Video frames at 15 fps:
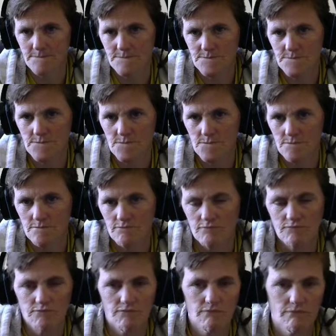Uh,
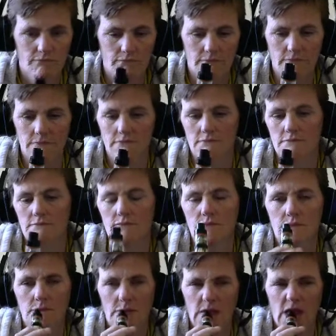there we go,
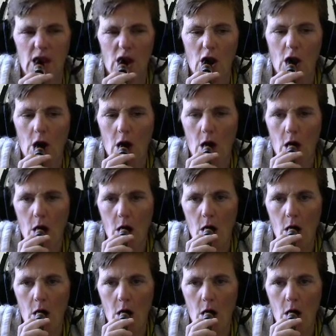guys. Sorry about